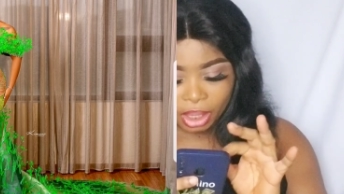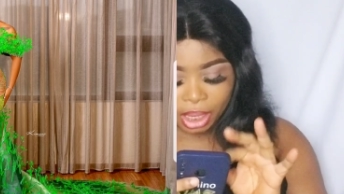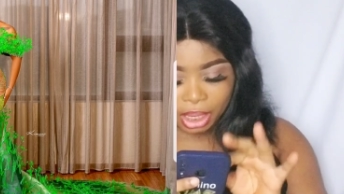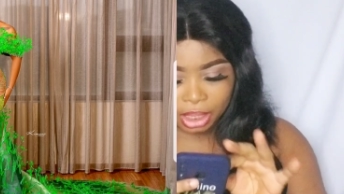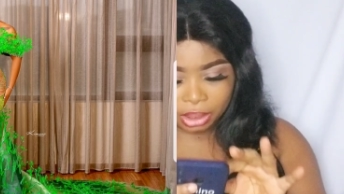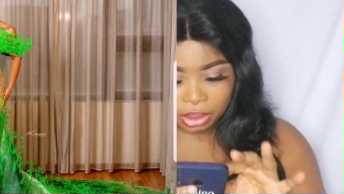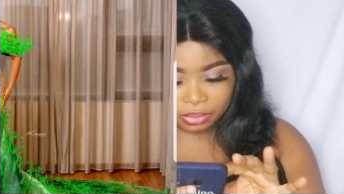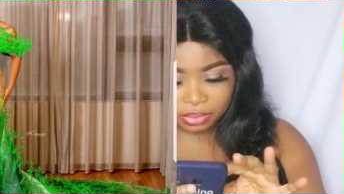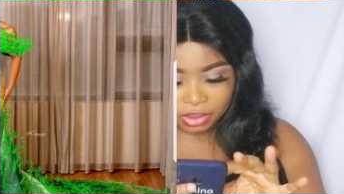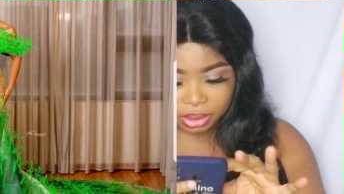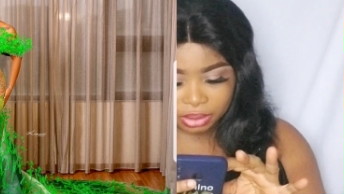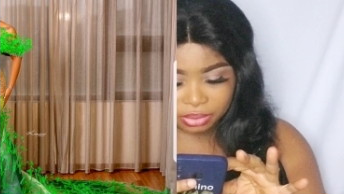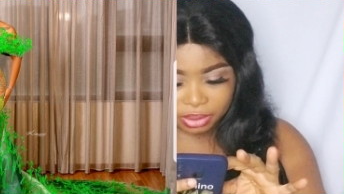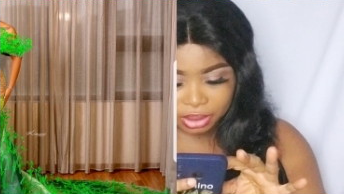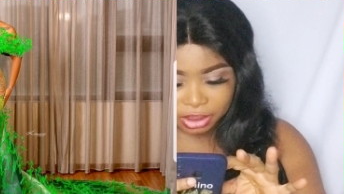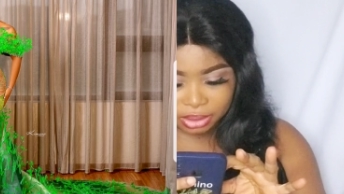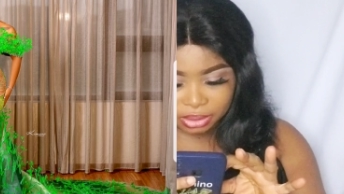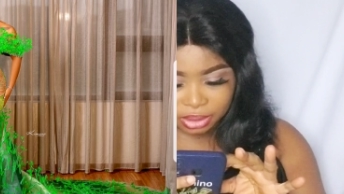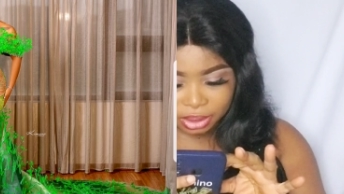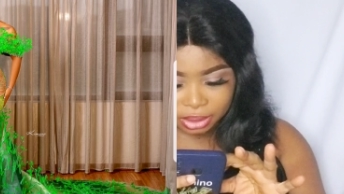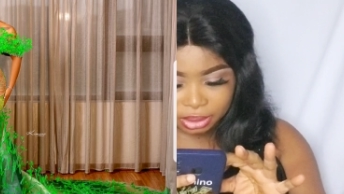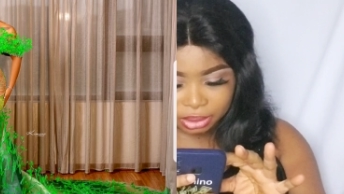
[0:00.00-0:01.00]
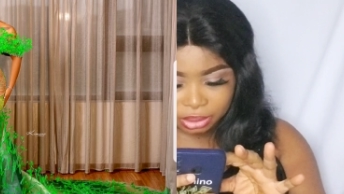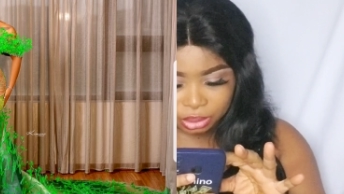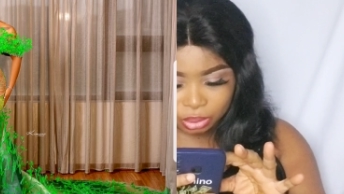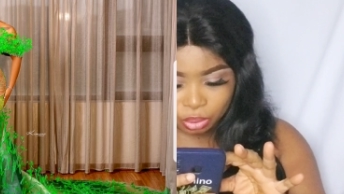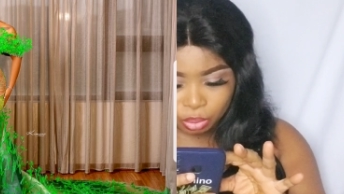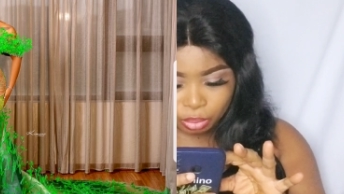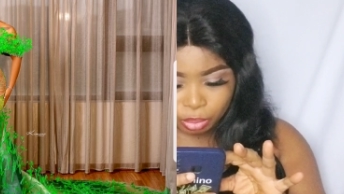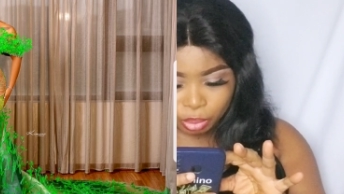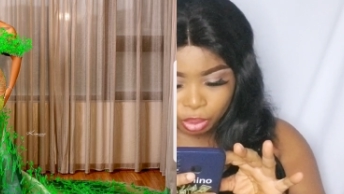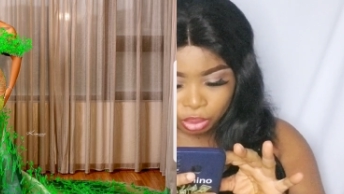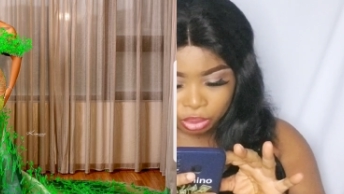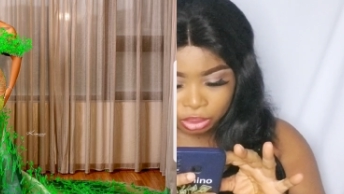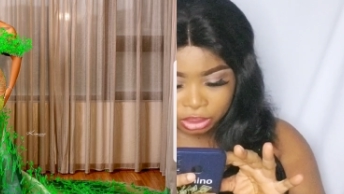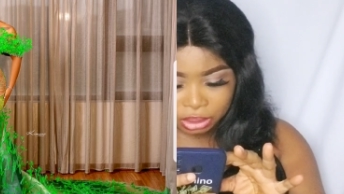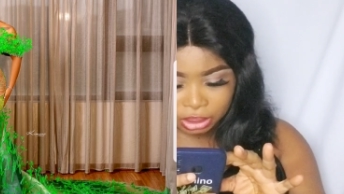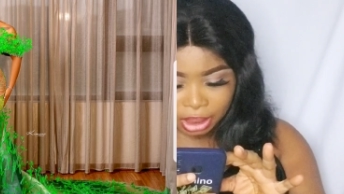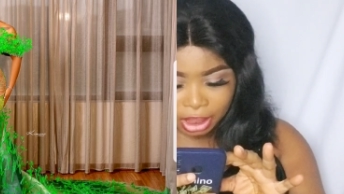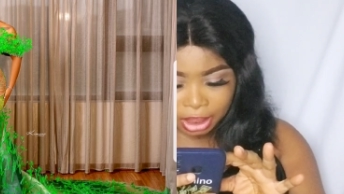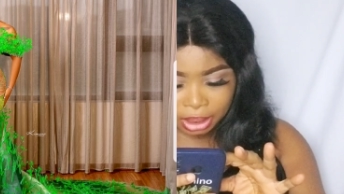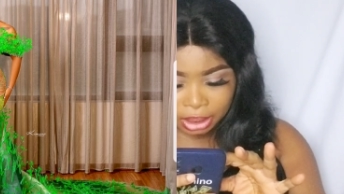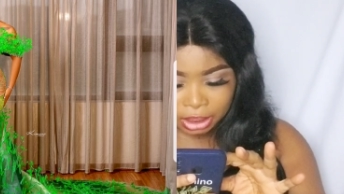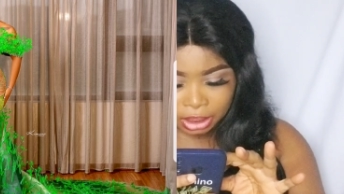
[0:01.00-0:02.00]
I love the green dress so much.
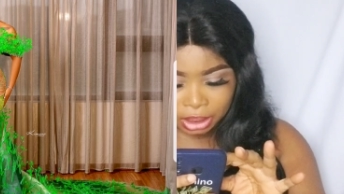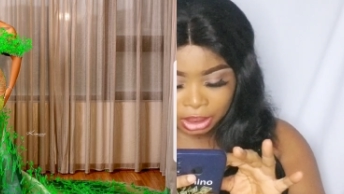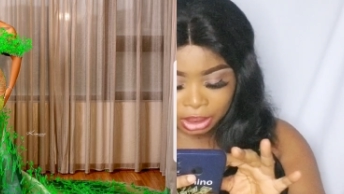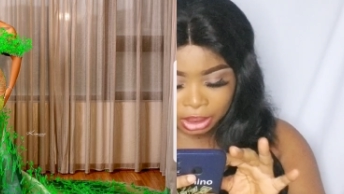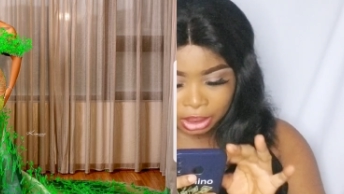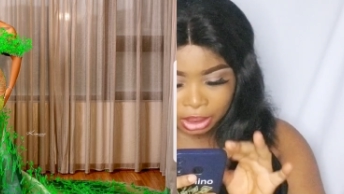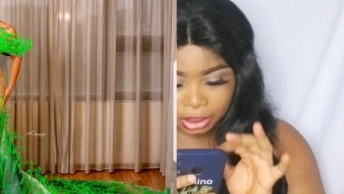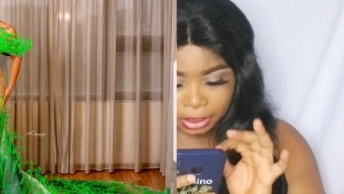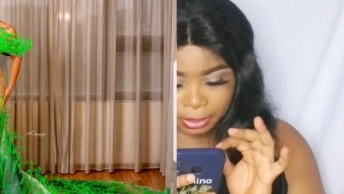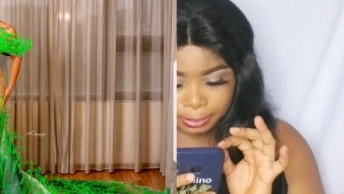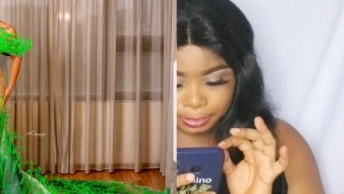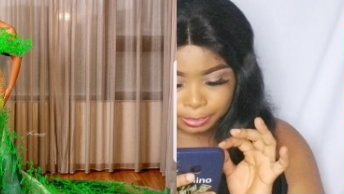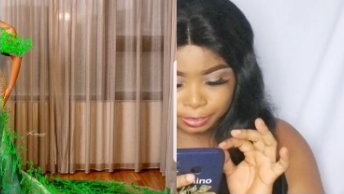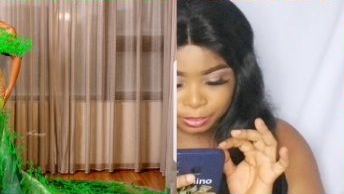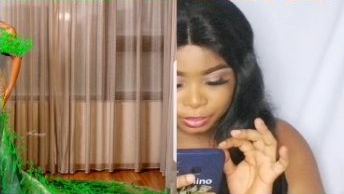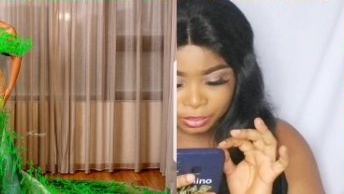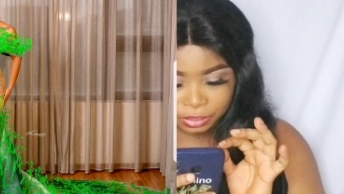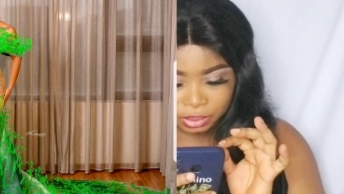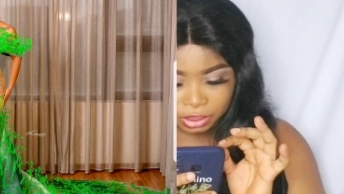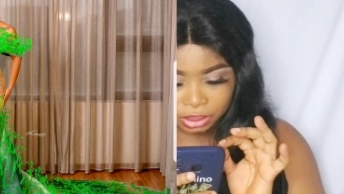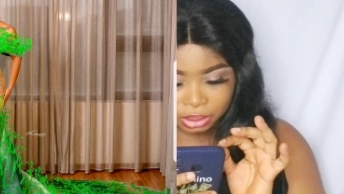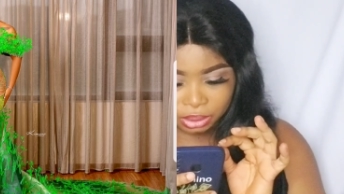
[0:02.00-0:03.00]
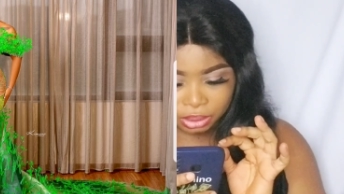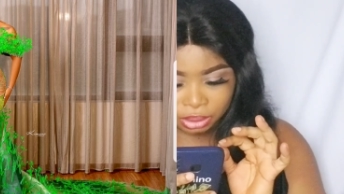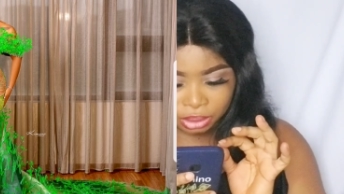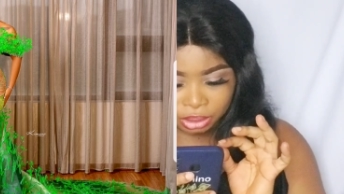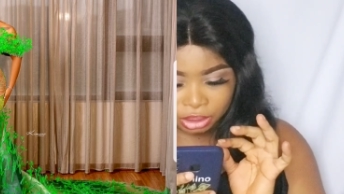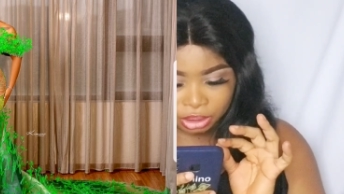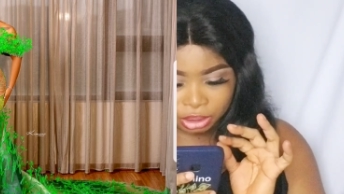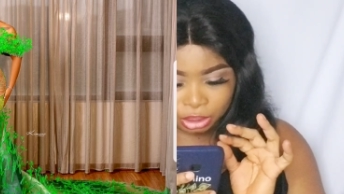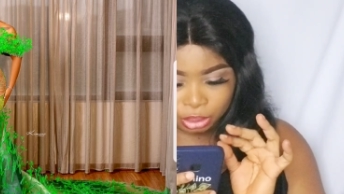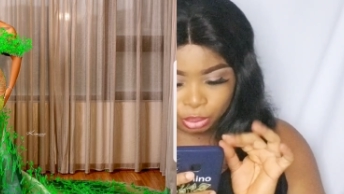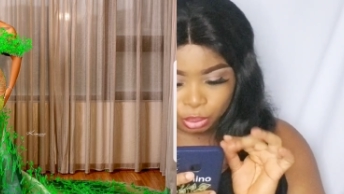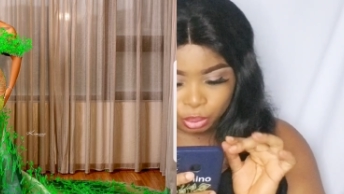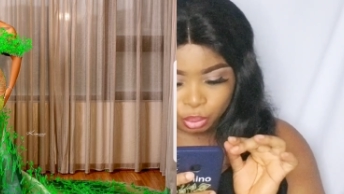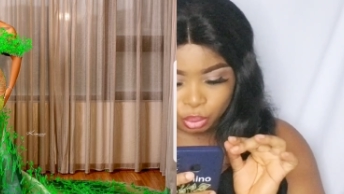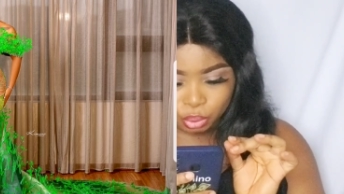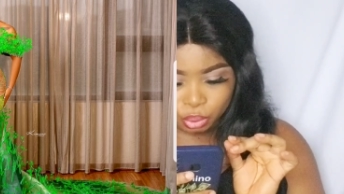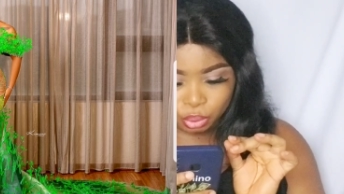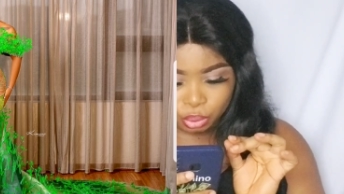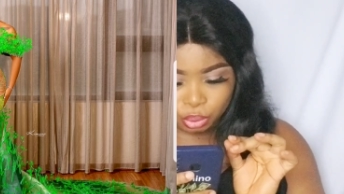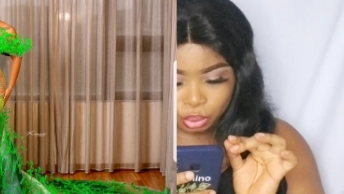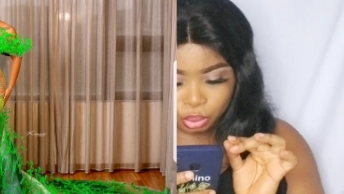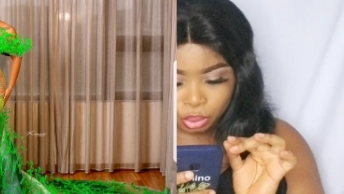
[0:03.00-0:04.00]
And the
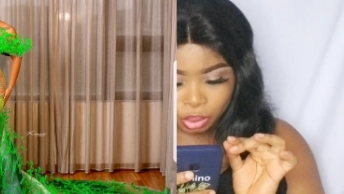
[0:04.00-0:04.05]
nude,